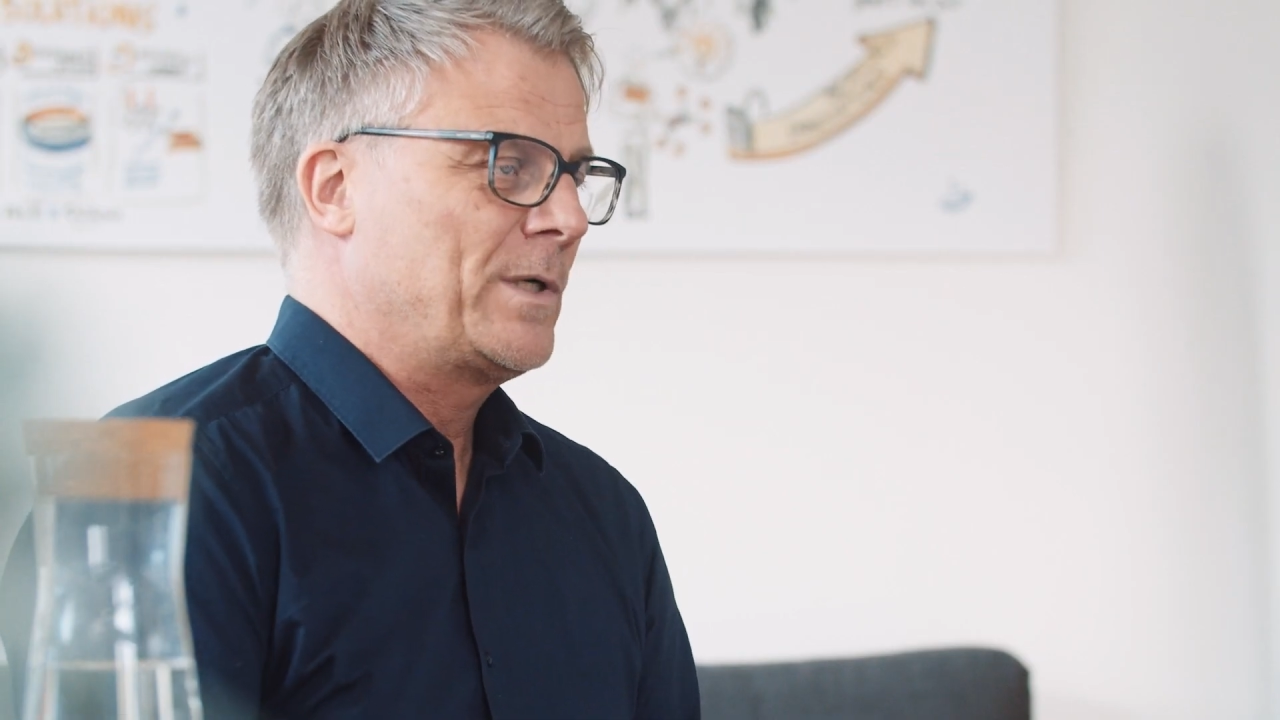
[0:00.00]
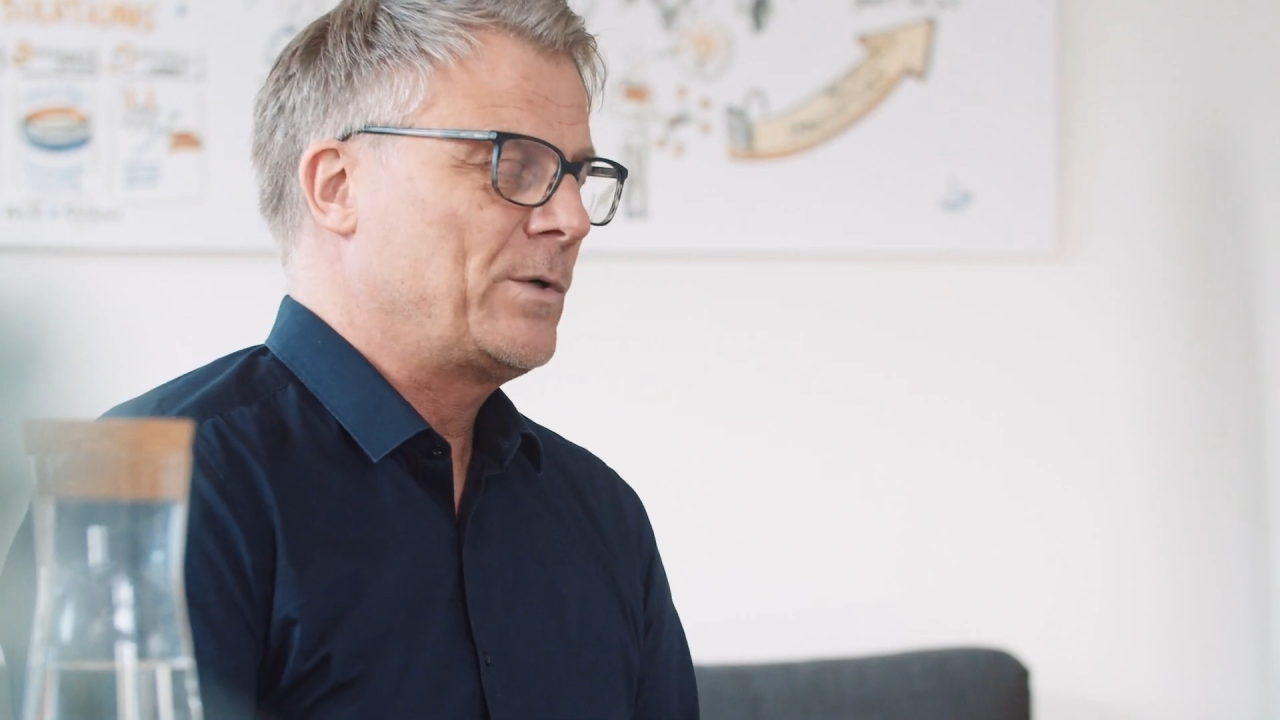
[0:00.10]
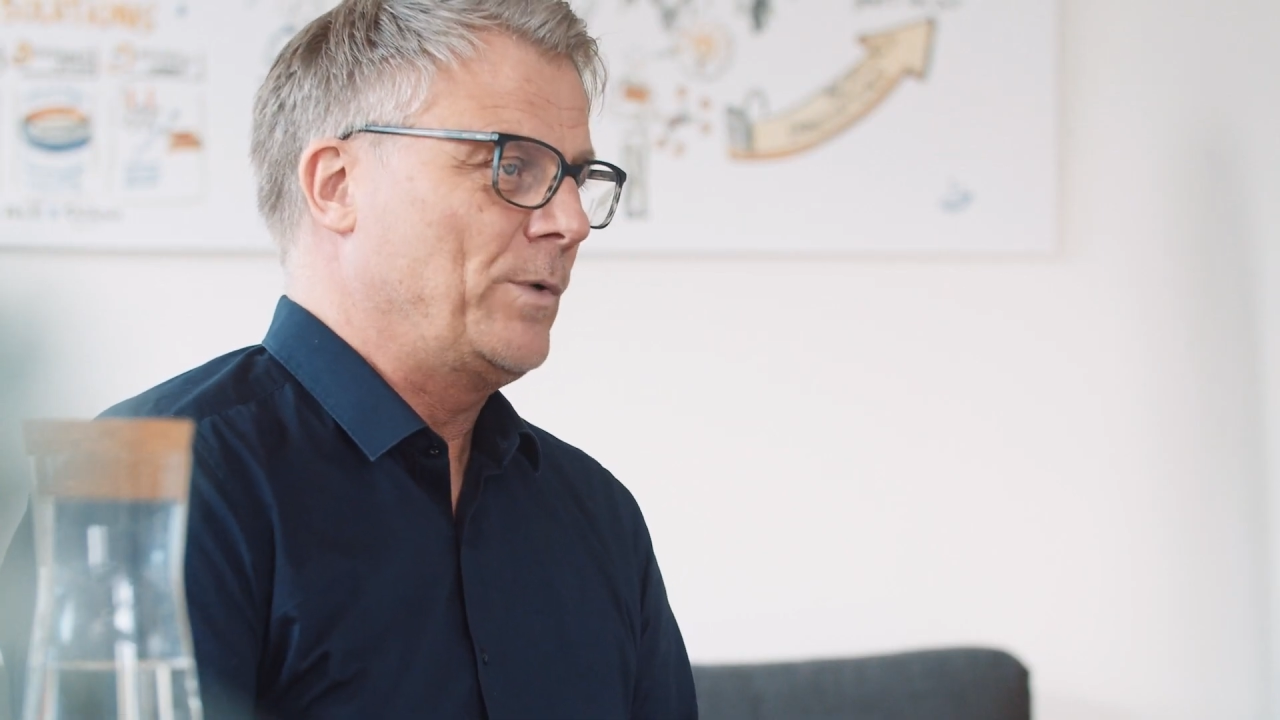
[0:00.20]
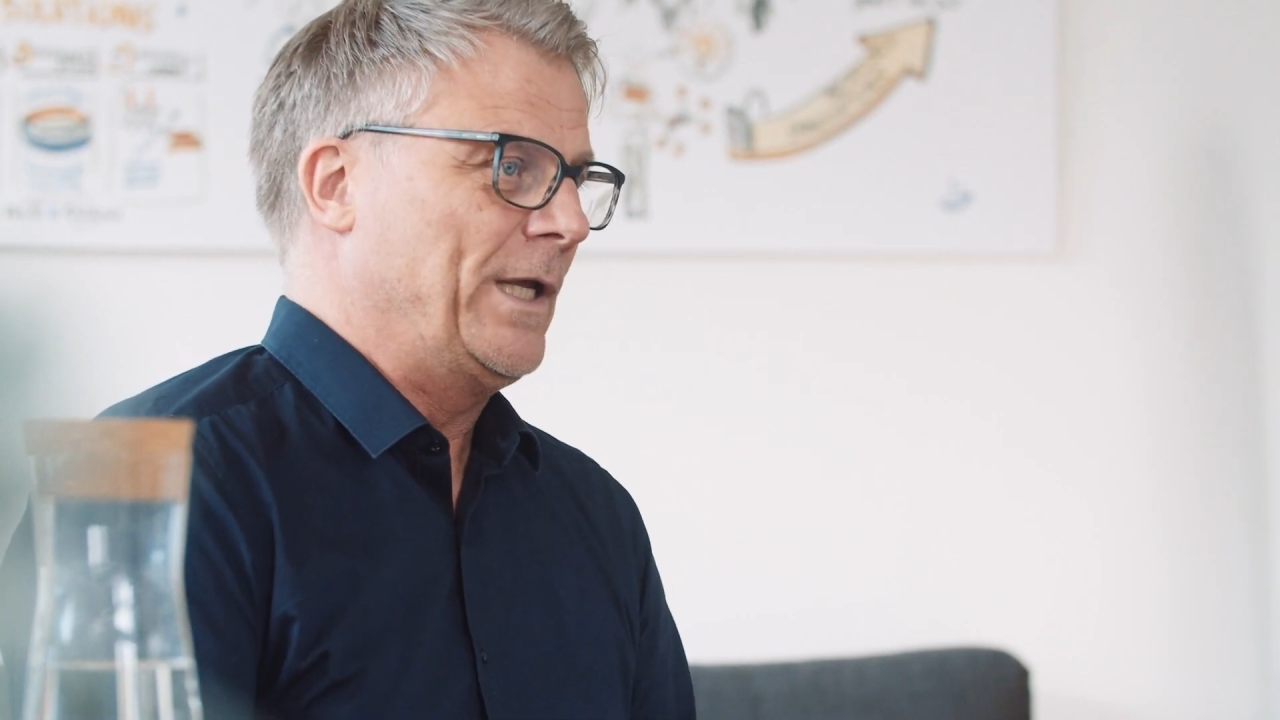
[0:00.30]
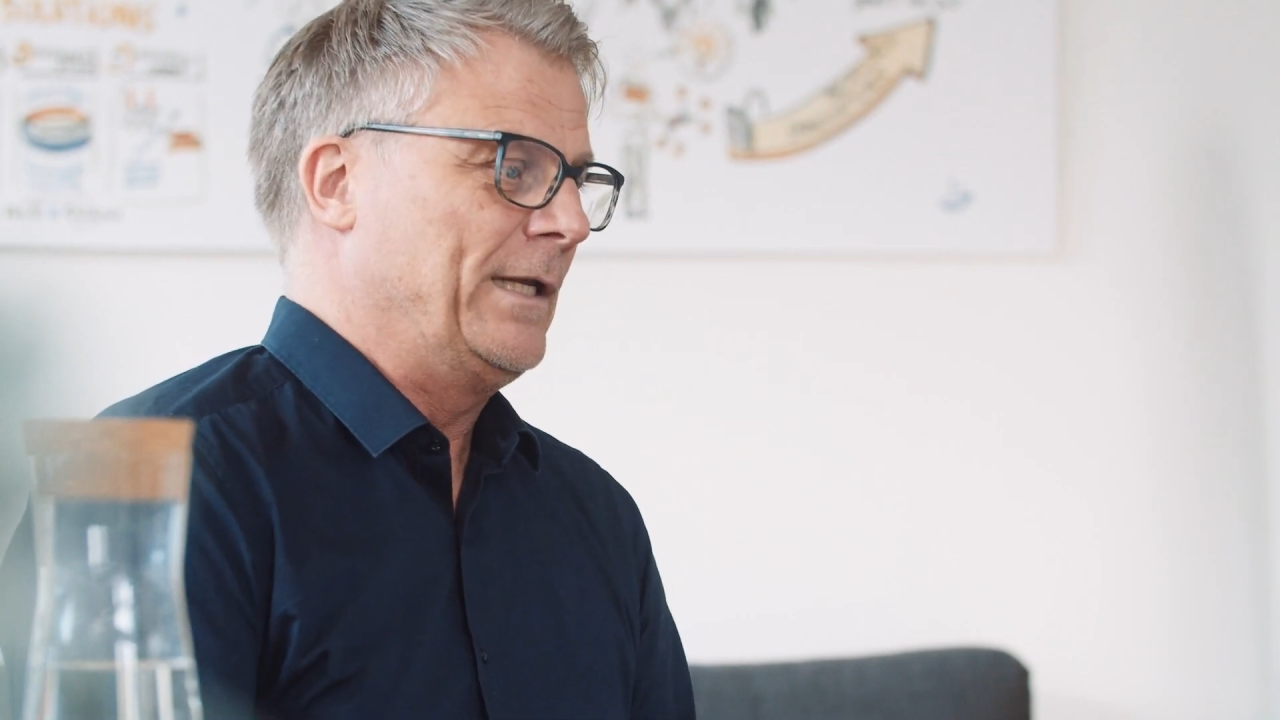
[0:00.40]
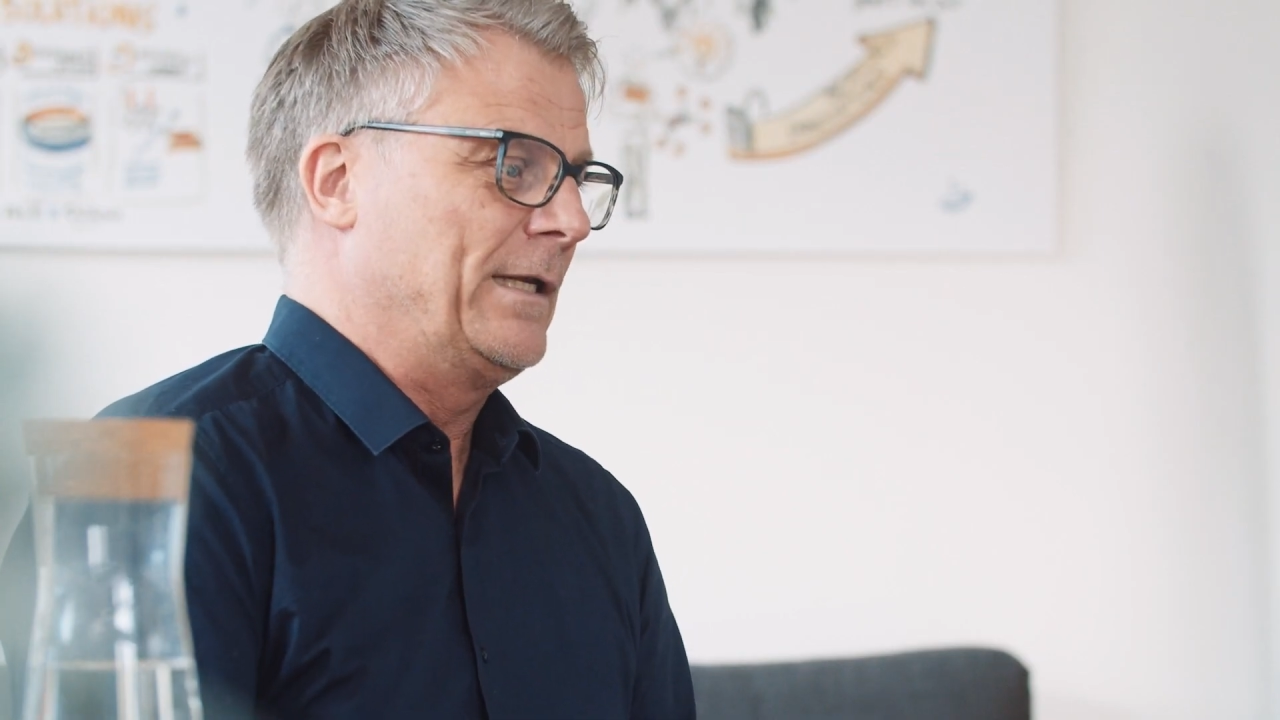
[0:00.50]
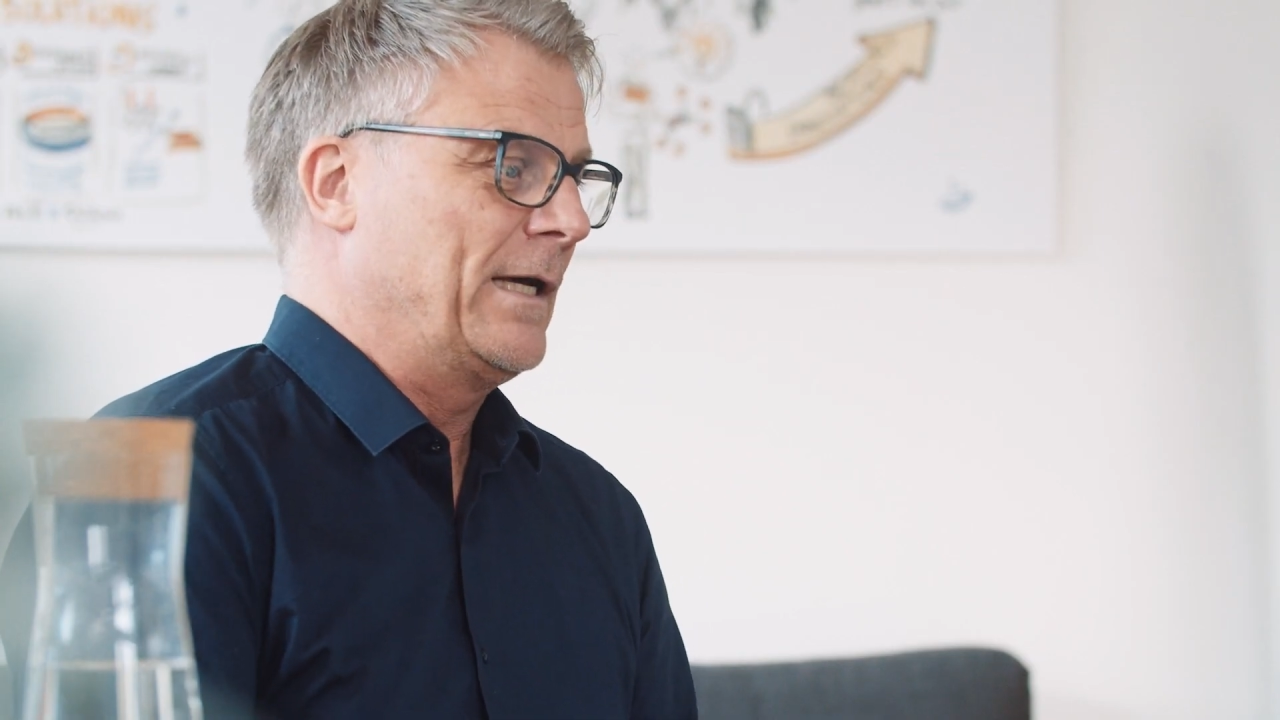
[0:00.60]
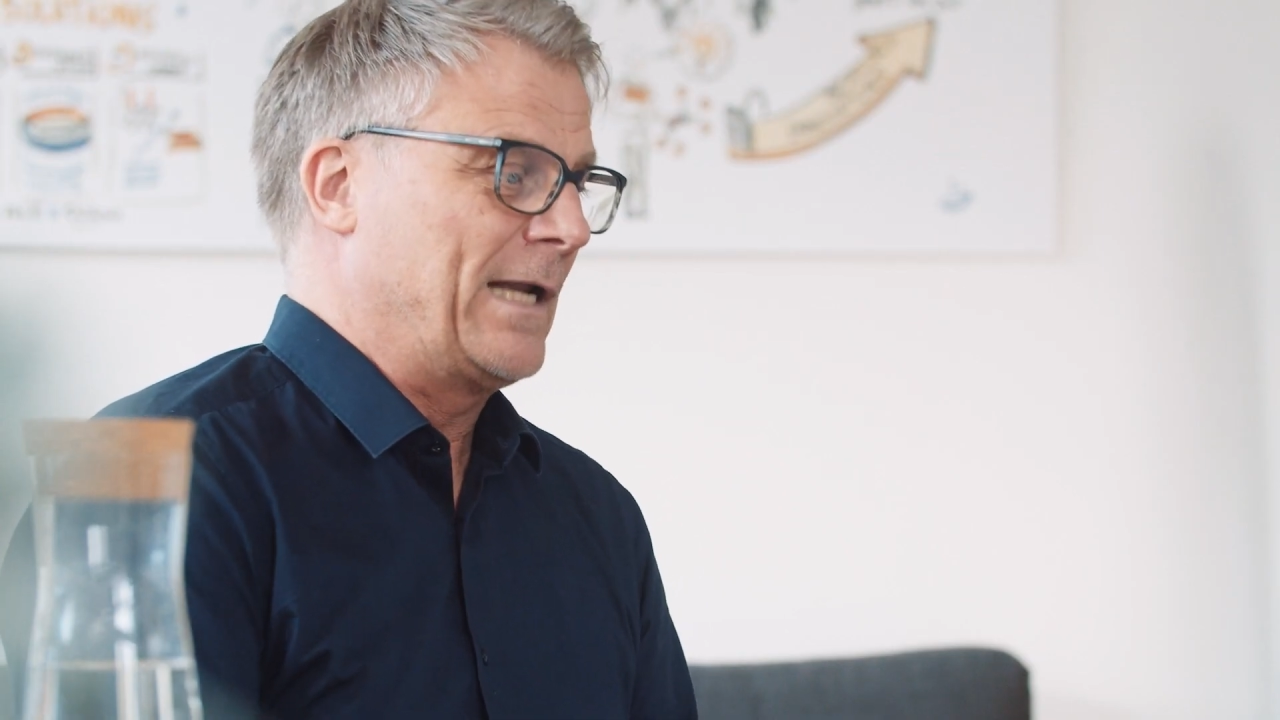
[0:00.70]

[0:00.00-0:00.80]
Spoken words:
between